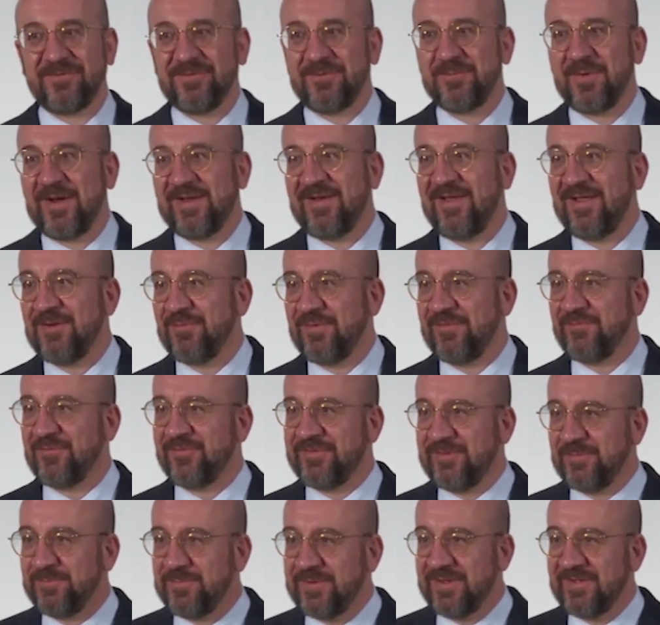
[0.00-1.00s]
On the one hand, we have the
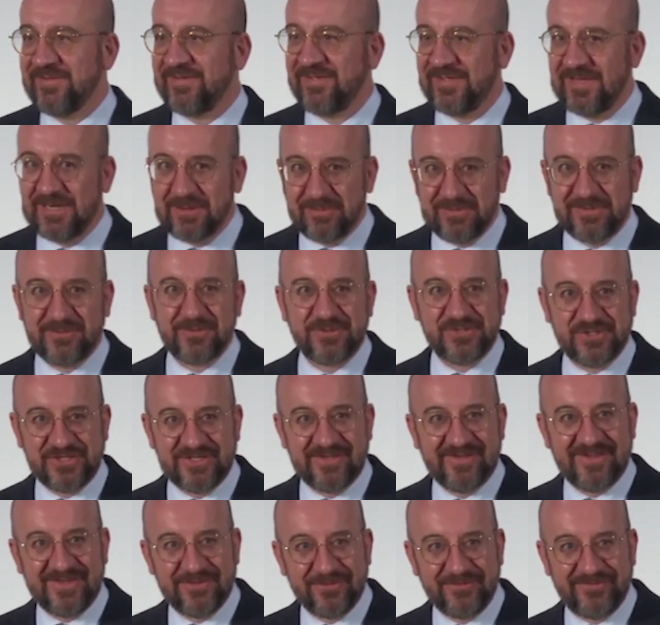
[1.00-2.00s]
debate here in the,
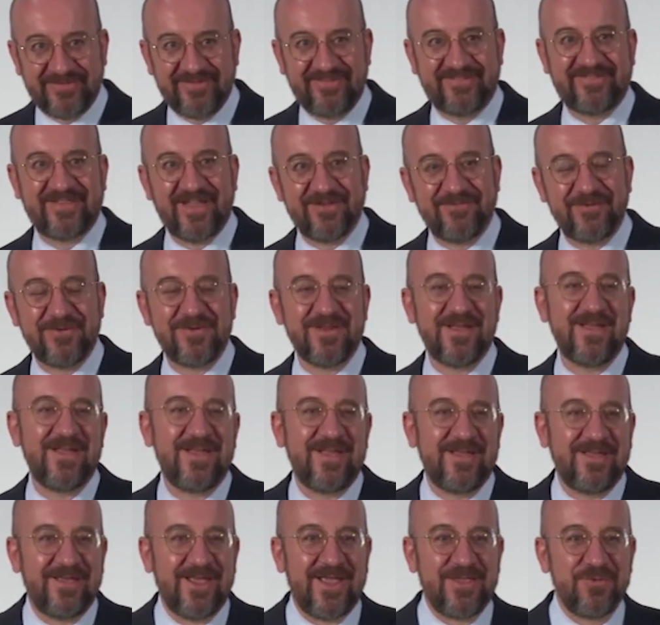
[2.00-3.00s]
G, in the G7,
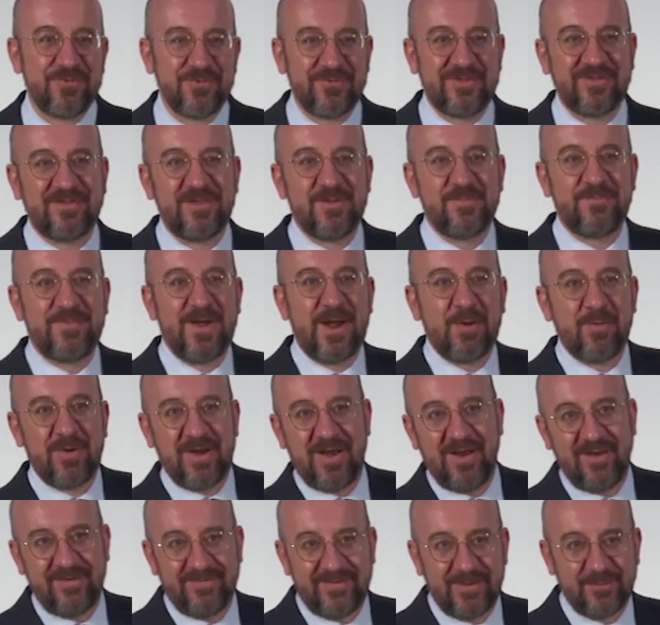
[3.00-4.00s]
and you know that in
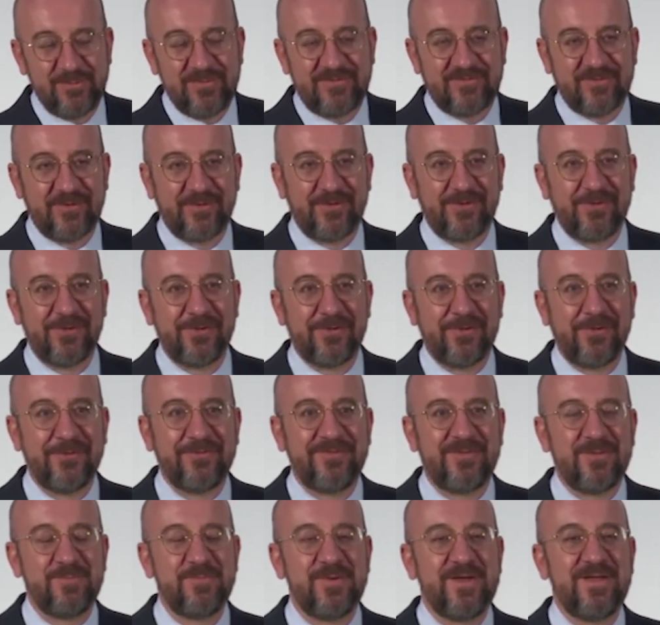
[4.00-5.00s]
parallel there is a, a
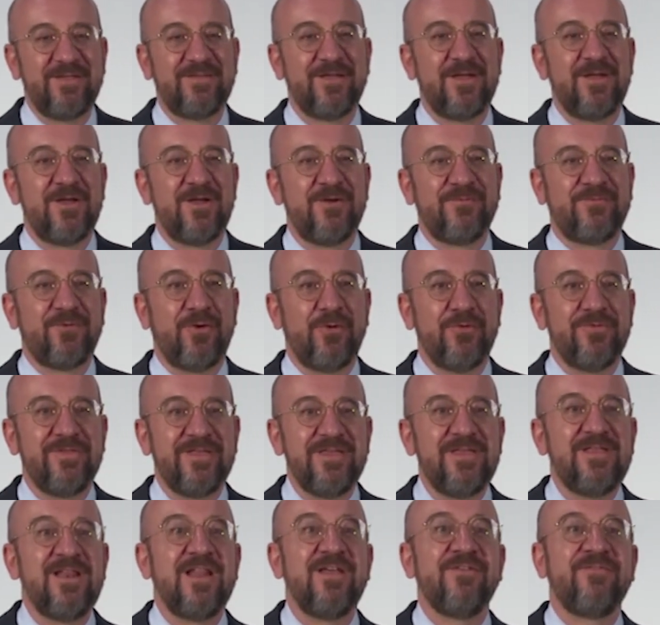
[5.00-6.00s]
debate for an
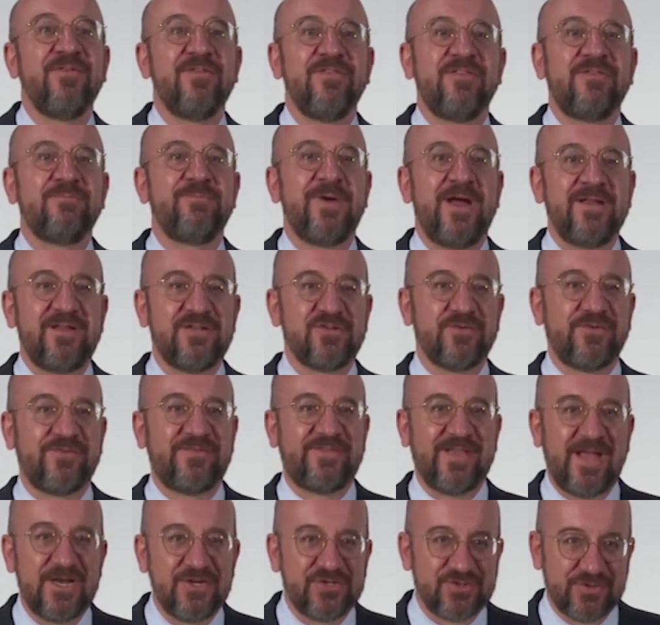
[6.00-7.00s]
11th package of
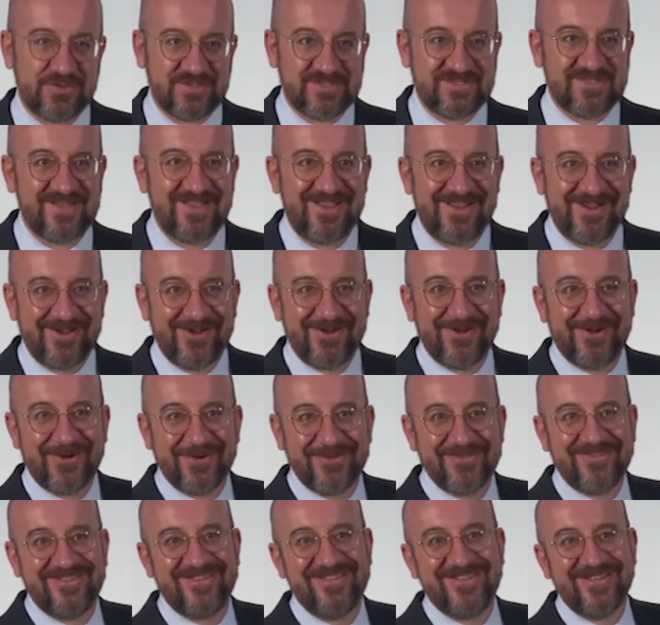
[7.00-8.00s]
sanctions uh,
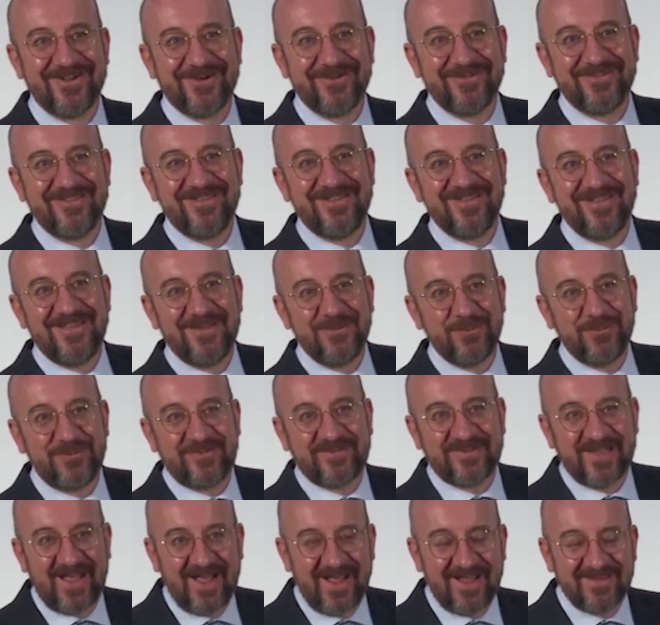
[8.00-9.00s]
on, the, on the EU
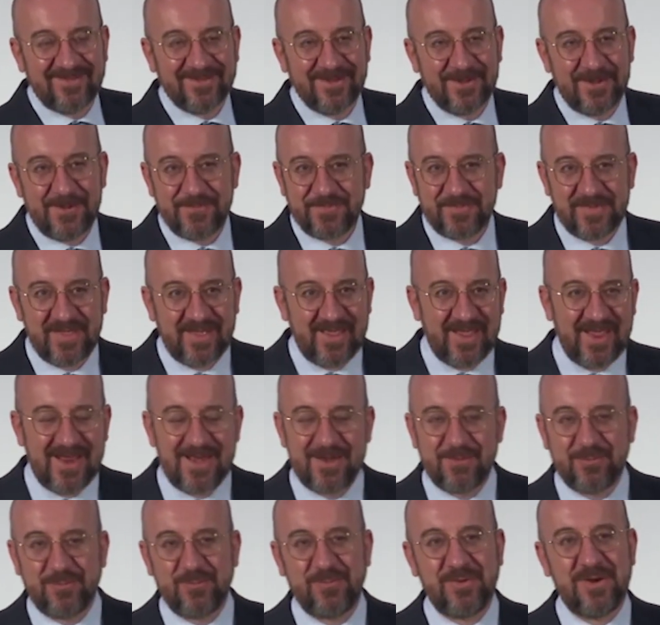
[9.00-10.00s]
side,
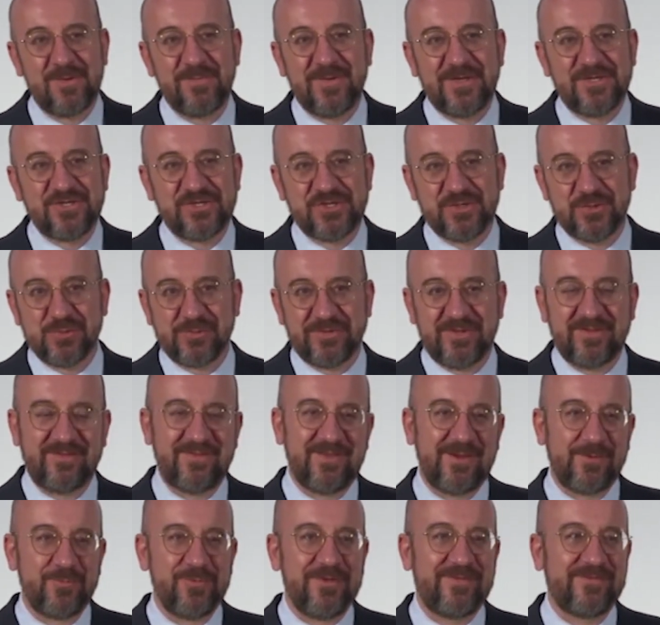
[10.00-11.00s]
and we will make sure
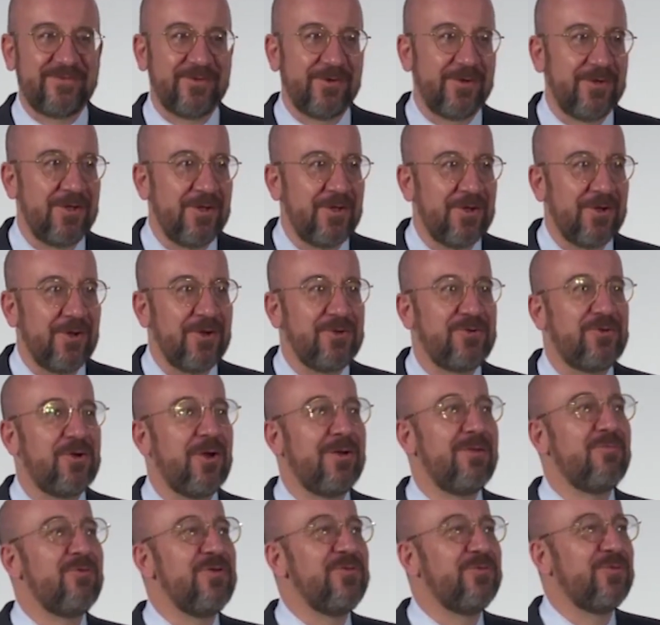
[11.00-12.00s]
that there is a, a
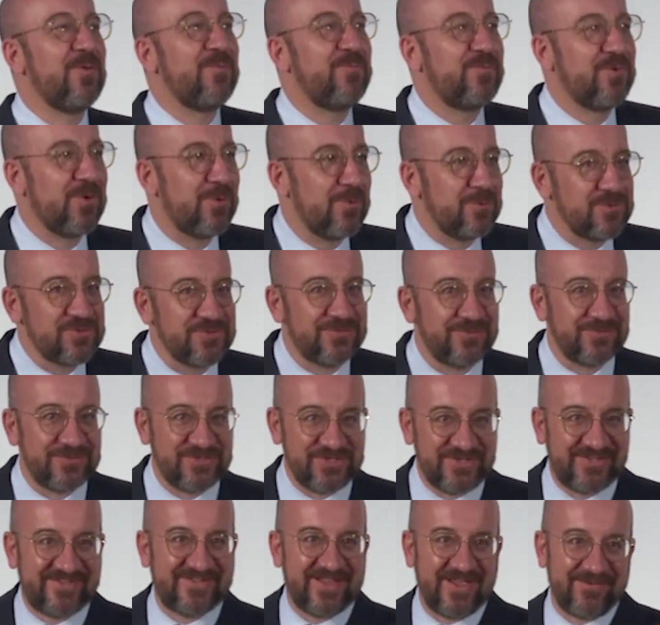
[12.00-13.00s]
coherent approach, the
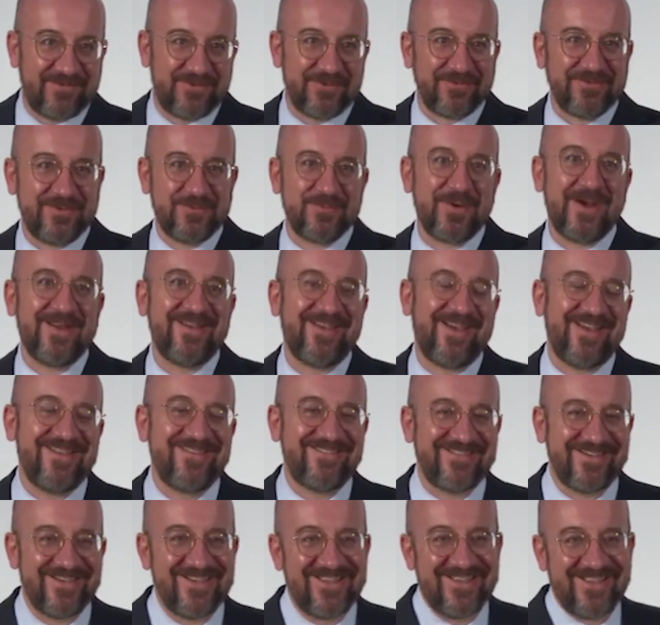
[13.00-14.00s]
G7 on the one
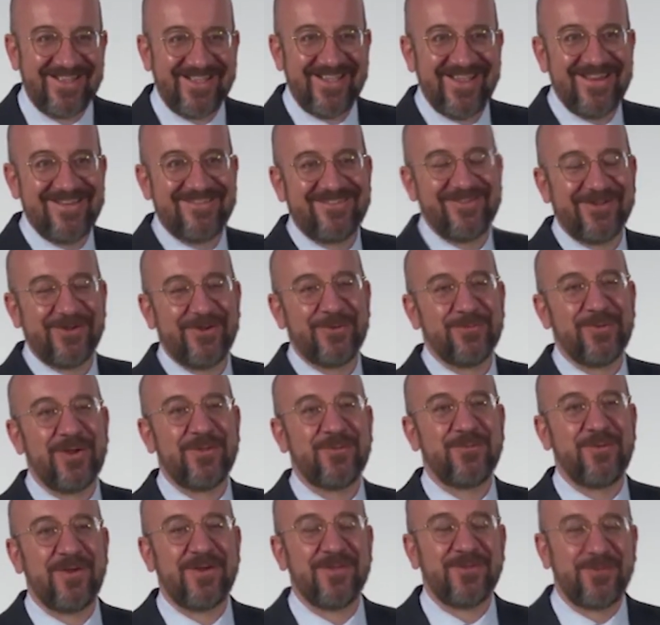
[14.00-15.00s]
hand, and uh,
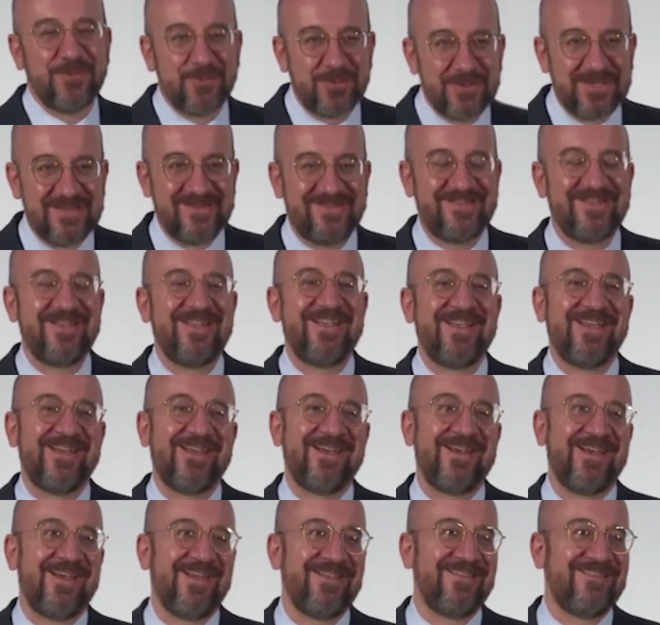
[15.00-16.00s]
what you are doing
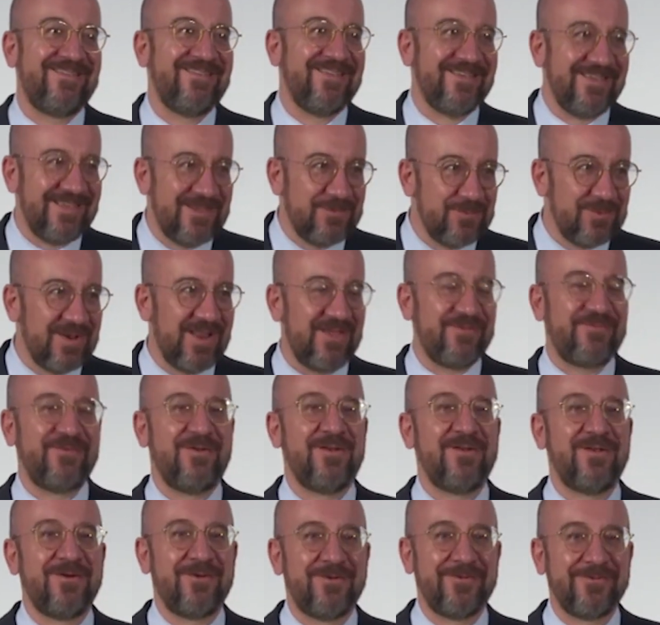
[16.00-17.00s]
uh, at the EU
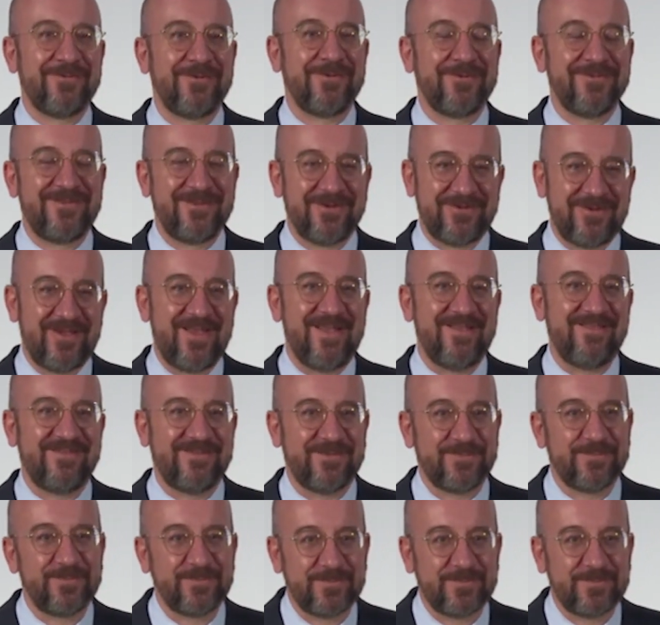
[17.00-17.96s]
level on, on the other hand.